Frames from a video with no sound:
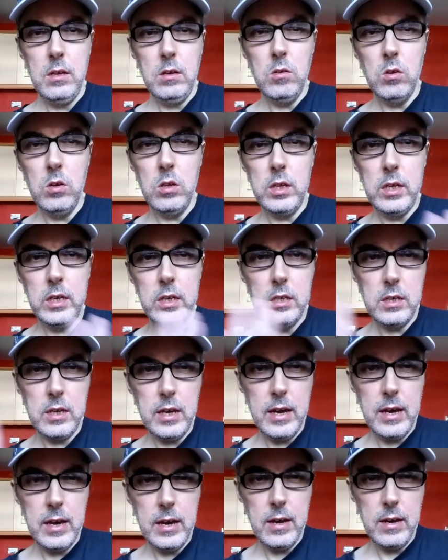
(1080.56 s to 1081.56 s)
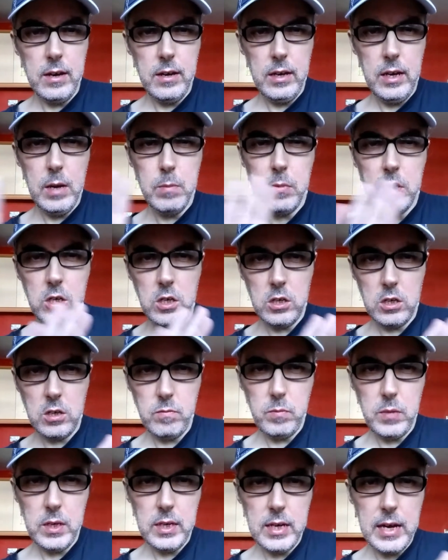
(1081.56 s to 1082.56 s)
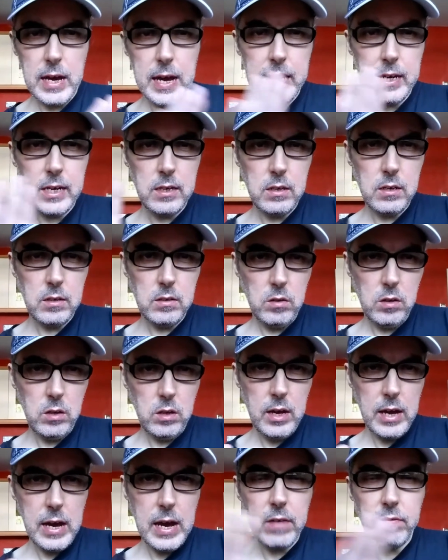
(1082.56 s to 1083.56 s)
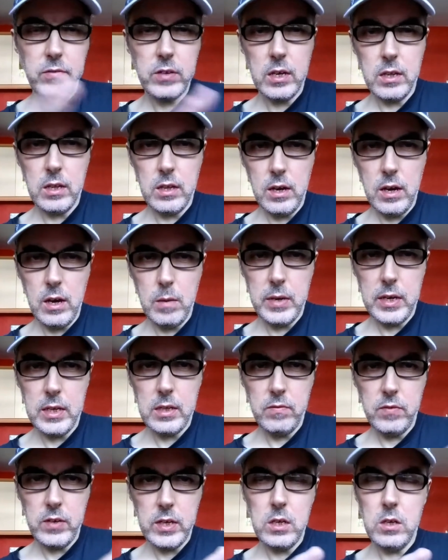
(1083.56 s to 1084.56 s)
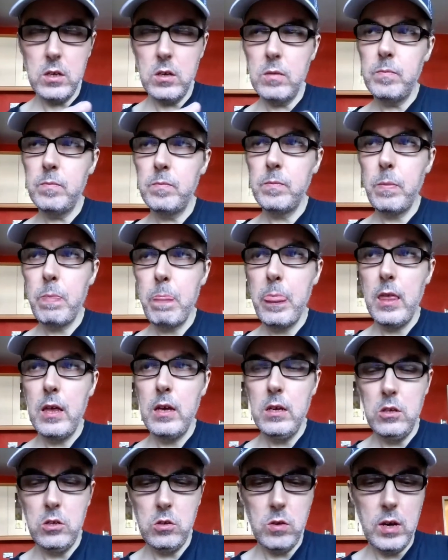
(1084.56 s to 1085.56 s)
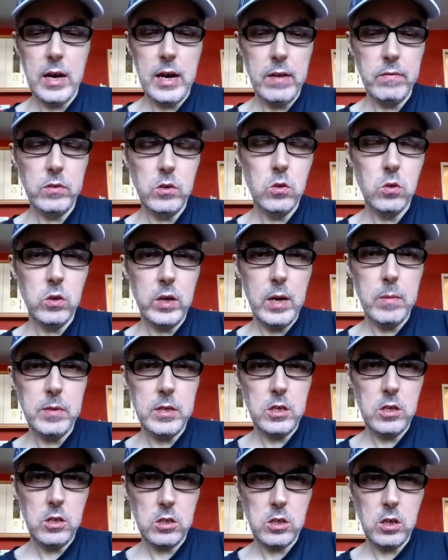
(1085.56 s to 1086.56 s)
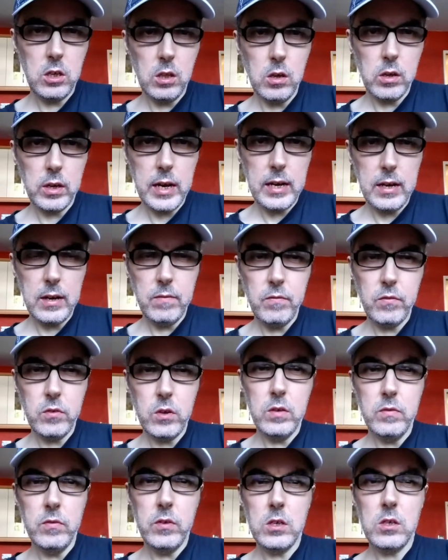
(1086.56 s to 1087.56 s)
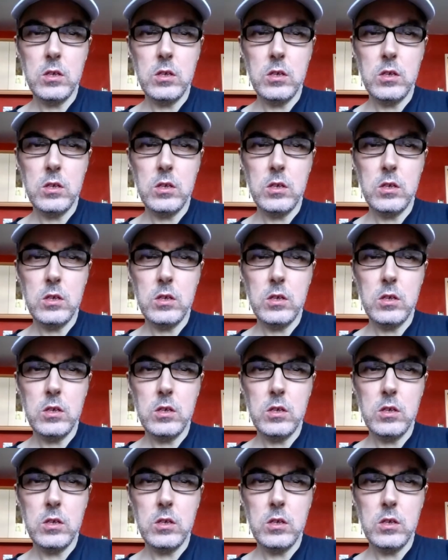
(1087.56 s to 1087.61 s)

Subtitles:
All these images have been added after I made the video, so I have no images to look at in front of